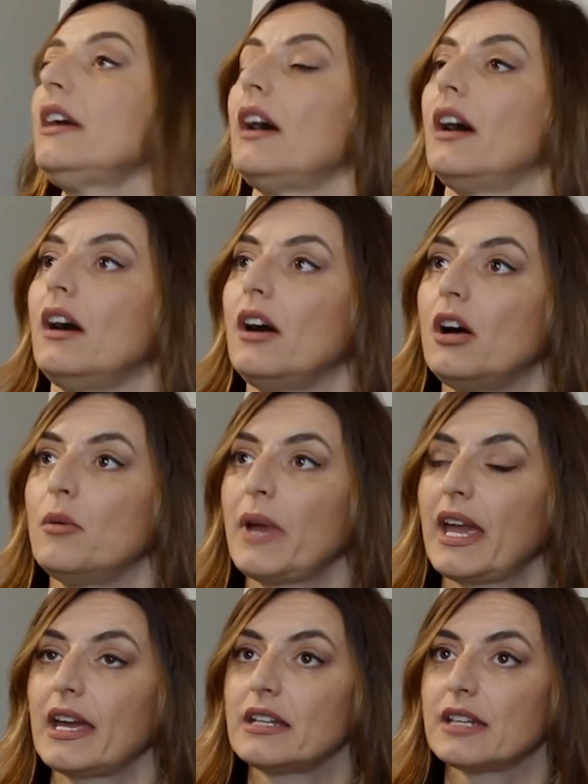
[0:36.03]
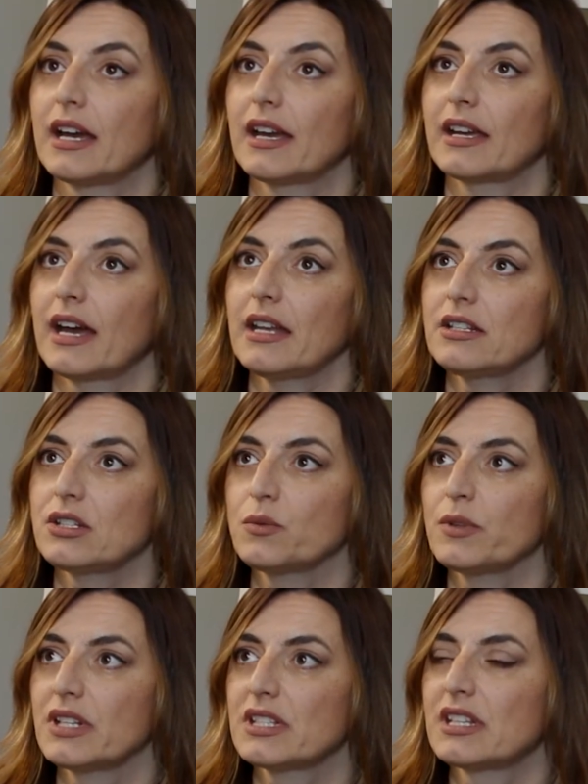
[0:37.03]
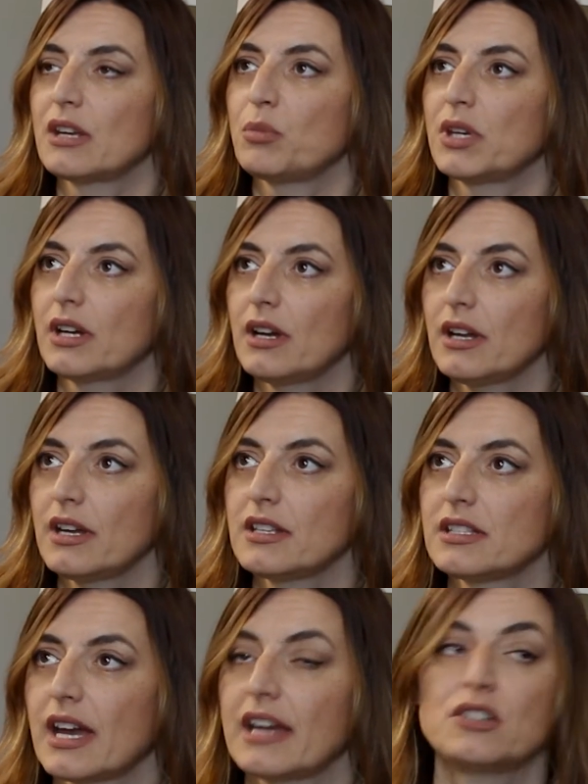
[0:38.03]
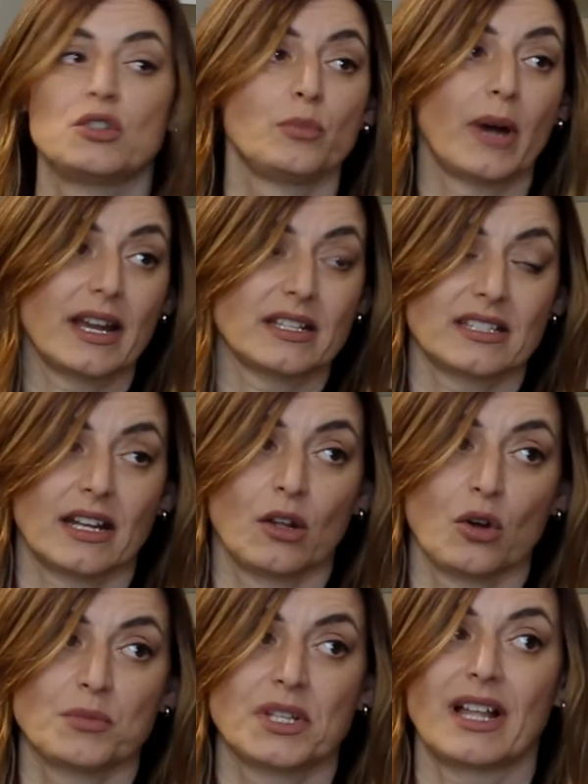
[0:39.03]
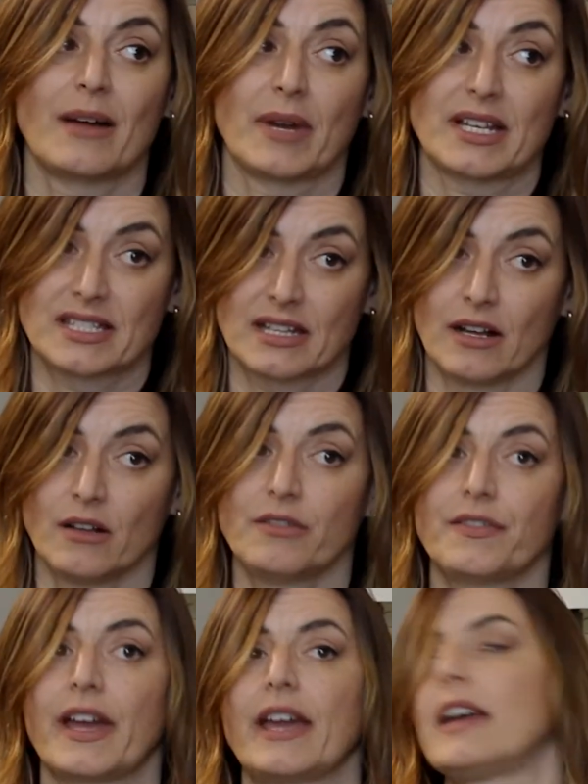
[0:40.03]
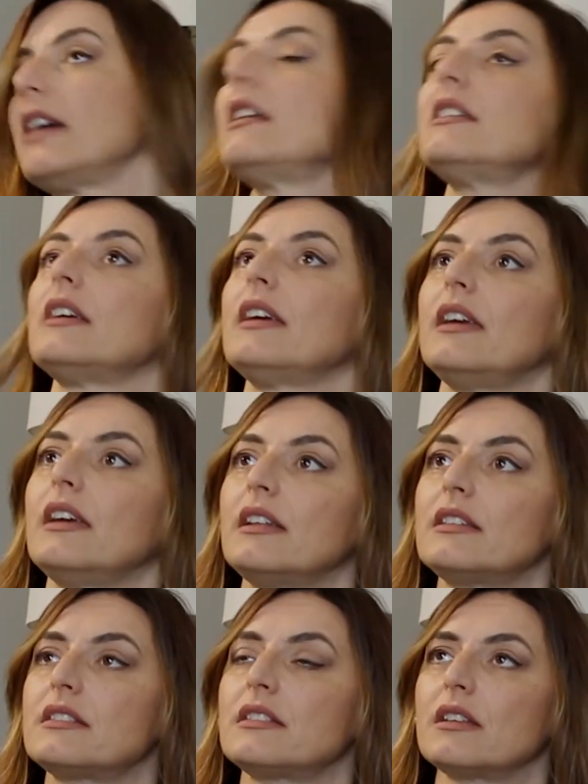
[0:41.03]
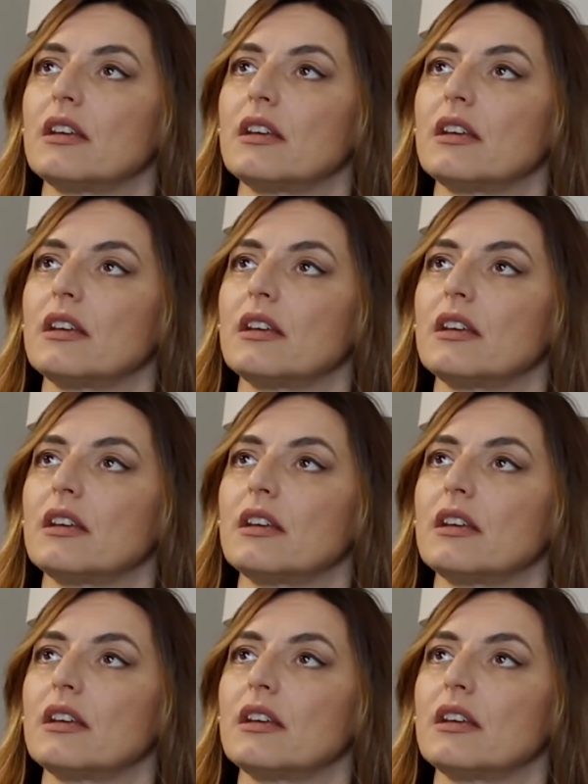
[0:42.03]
And I got into real estate because I do buy and sell homes a lot myself, and it's,